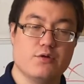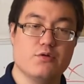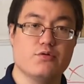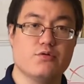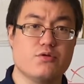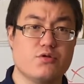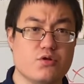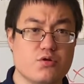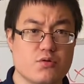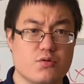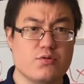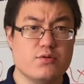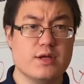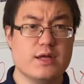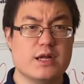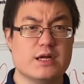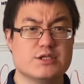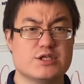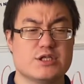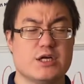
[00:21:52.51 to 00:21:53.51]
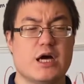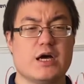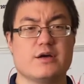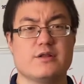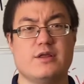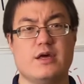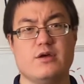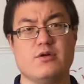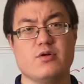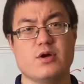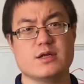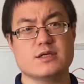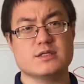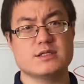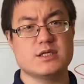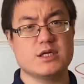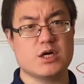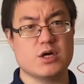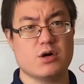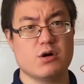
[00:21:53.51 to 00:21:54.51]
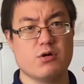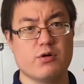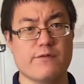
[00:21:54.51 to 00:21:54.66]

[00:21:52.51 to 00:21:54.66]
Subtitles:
you do need to check that you get 0